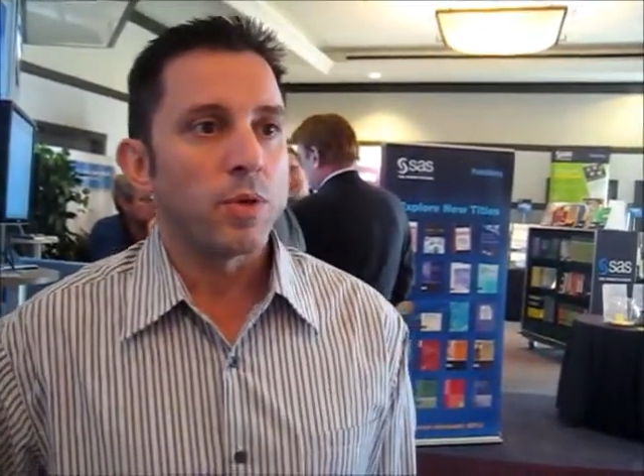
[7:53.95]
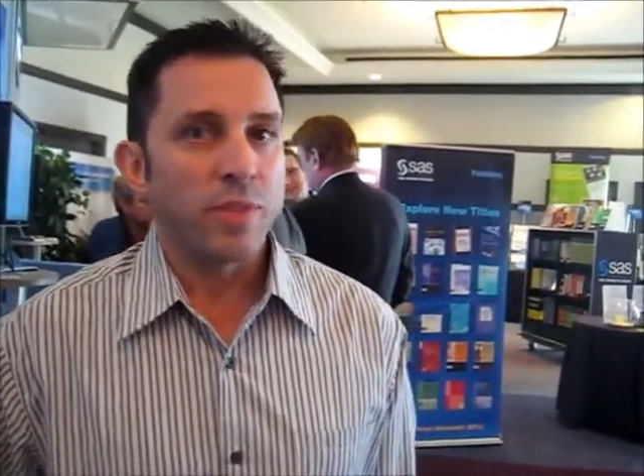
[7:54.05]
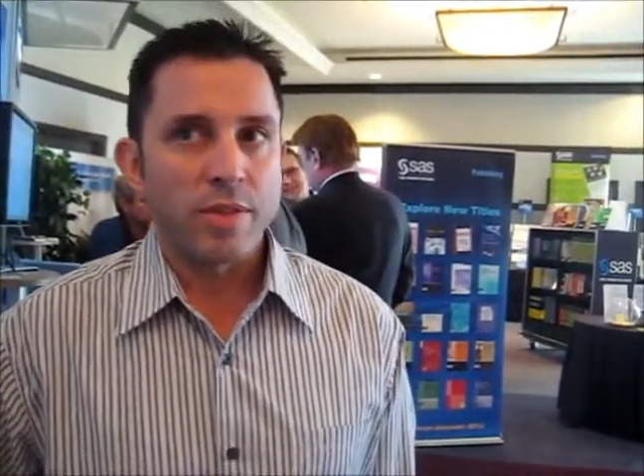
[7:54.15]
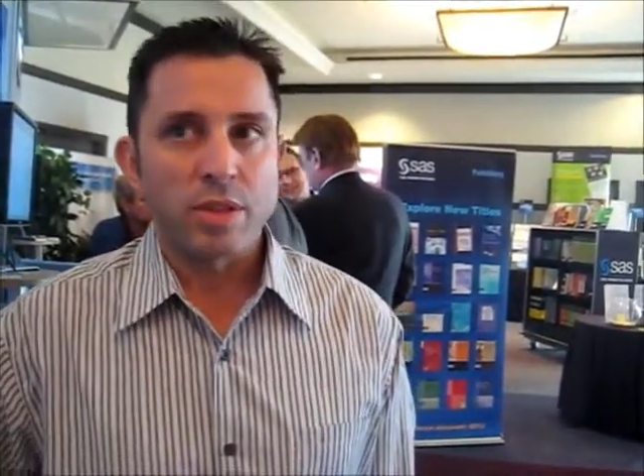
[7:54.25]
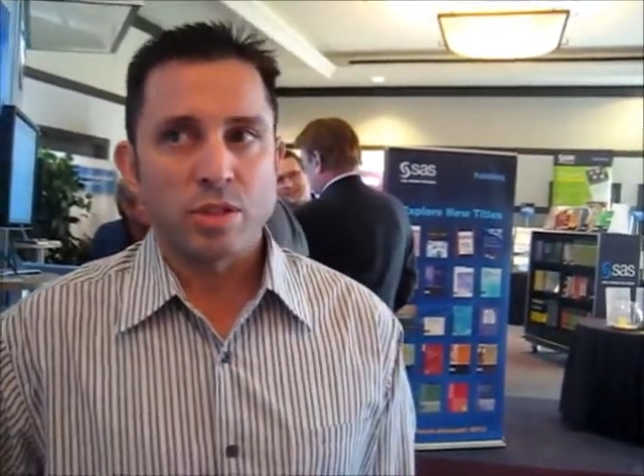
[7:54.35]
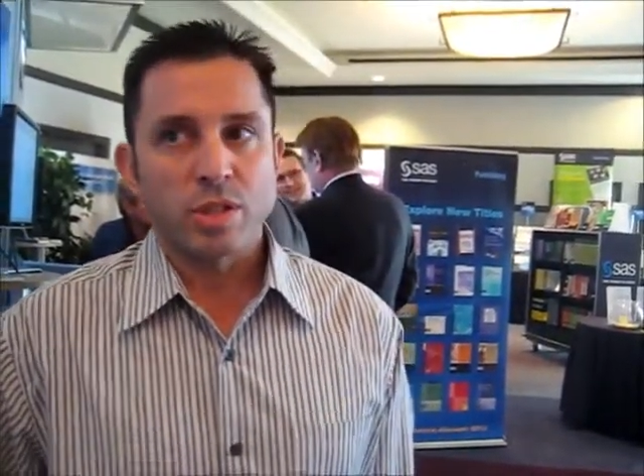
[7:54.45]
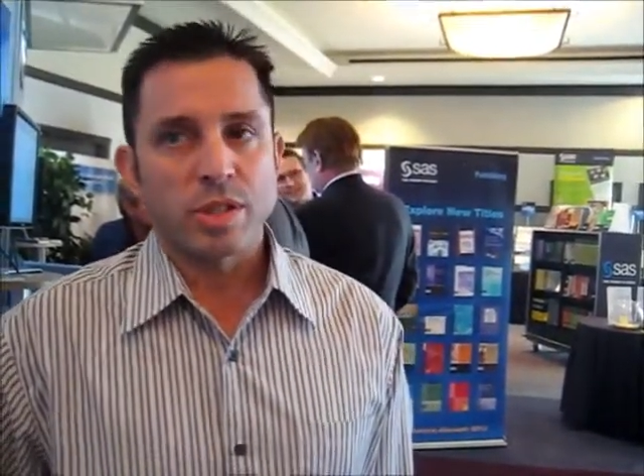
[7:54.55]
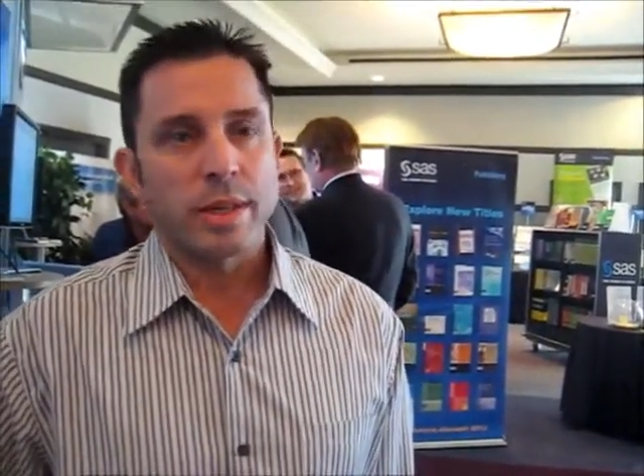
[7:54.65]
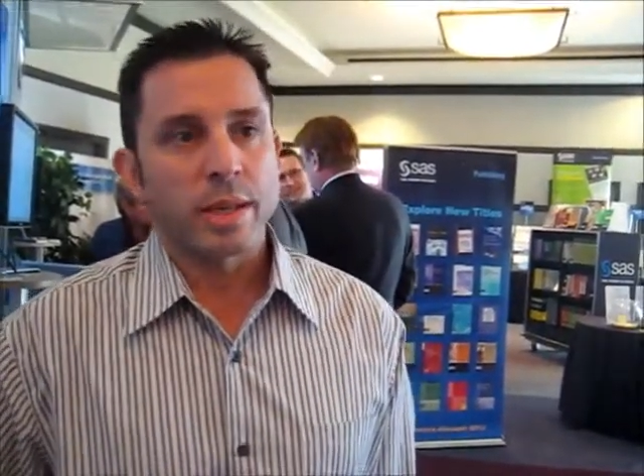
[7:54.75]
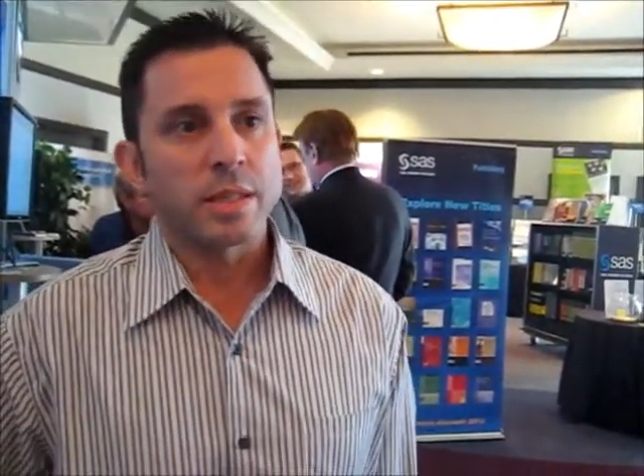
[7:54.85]
or if they
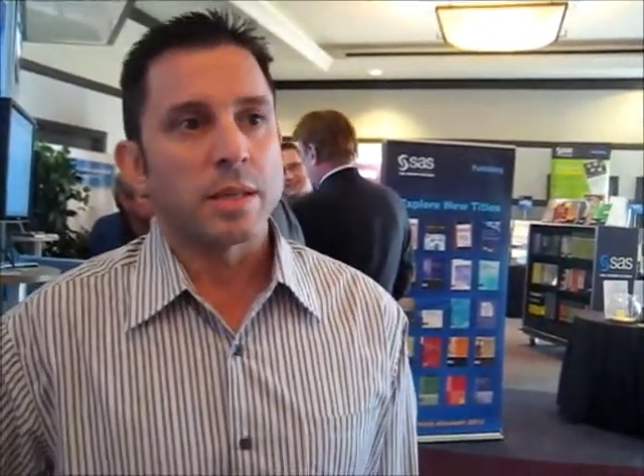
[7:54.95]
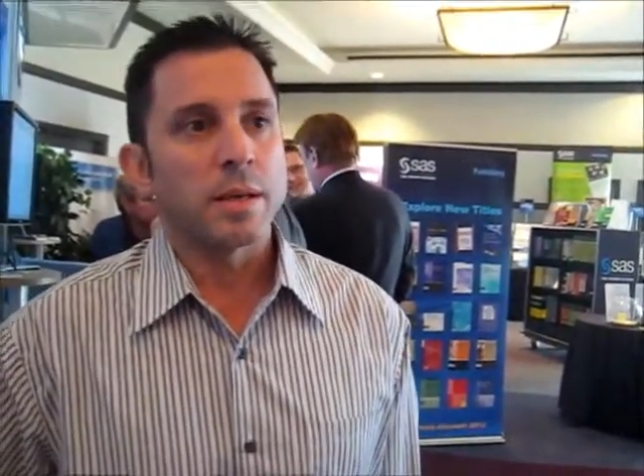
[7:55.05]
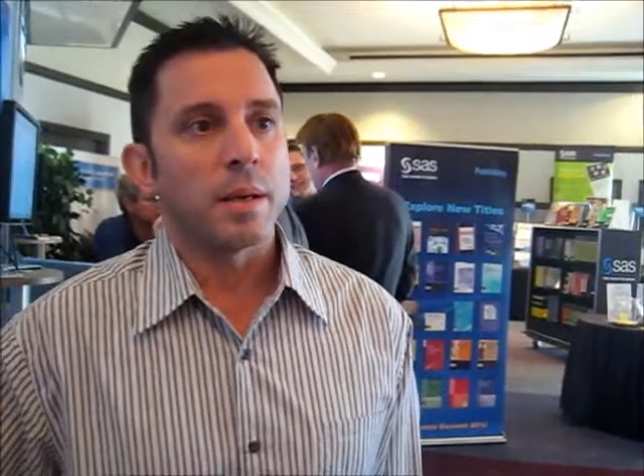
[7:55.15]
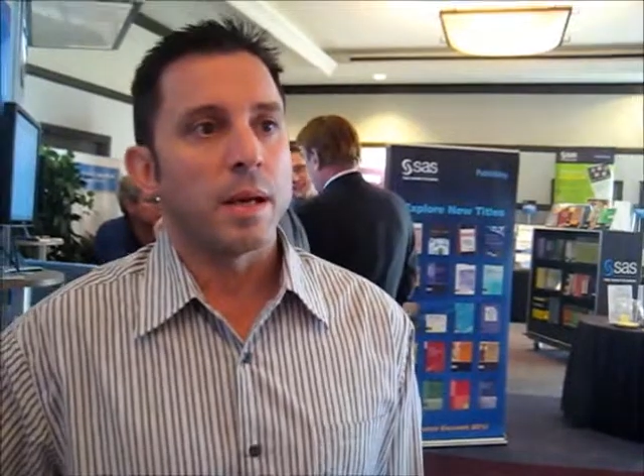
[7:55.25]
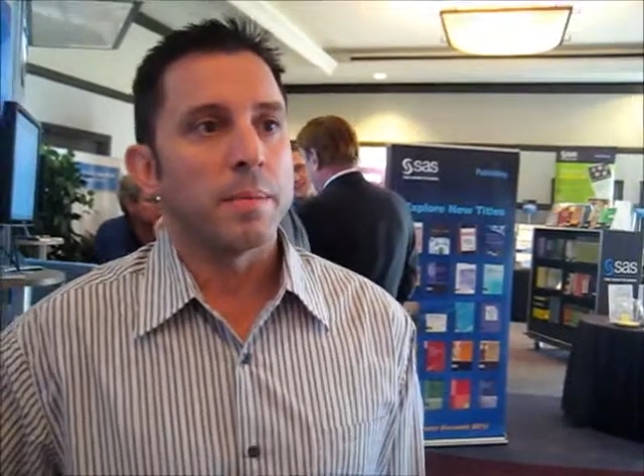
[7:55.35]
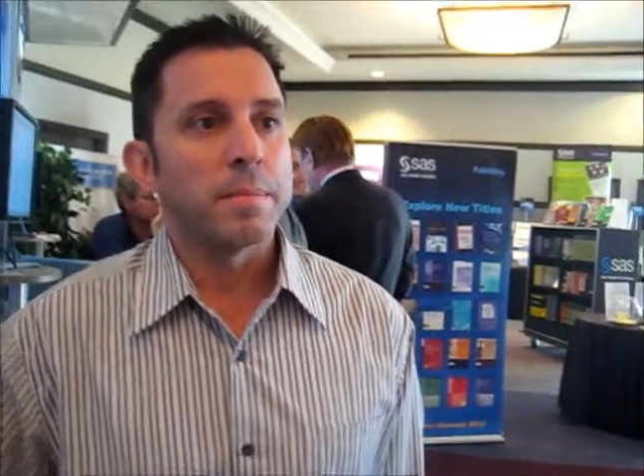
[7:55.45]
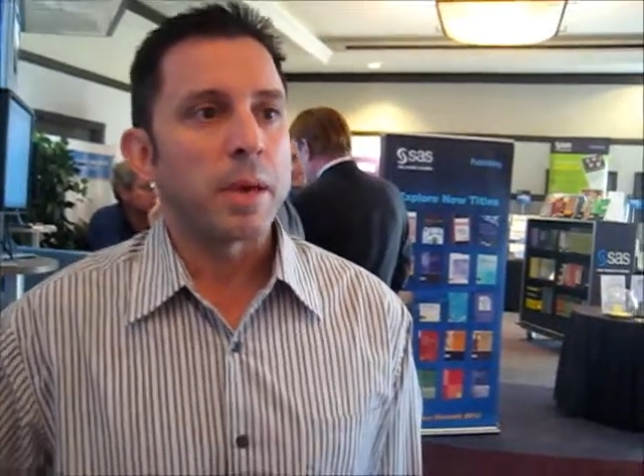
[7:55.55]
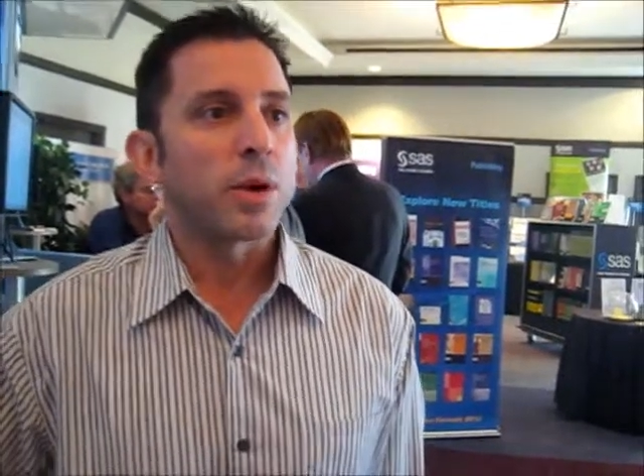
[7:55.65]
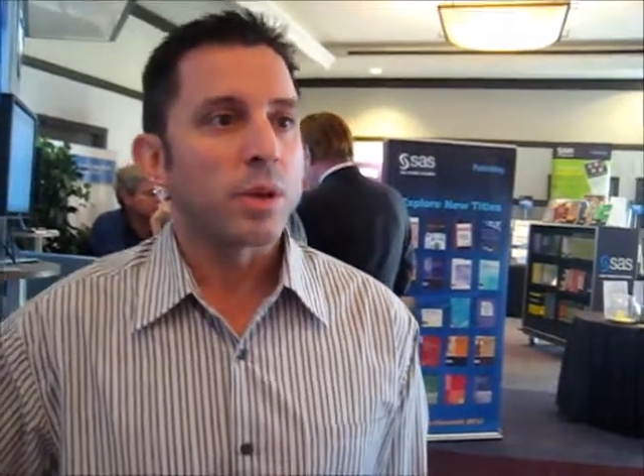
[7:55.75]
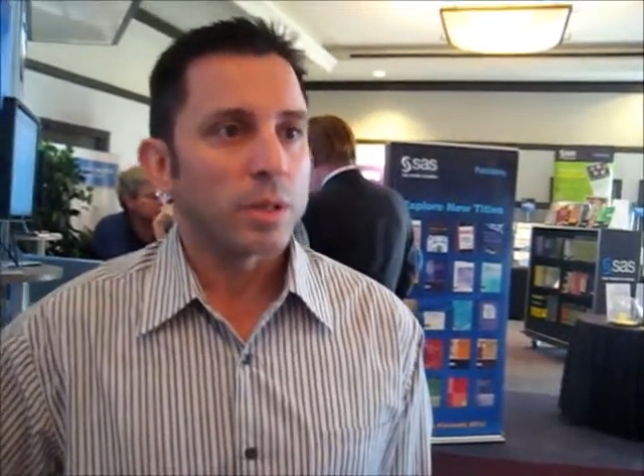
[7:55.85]
just think it's a
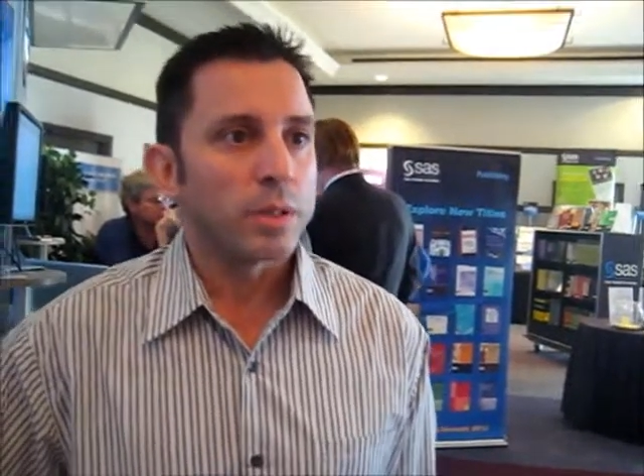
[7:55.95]
better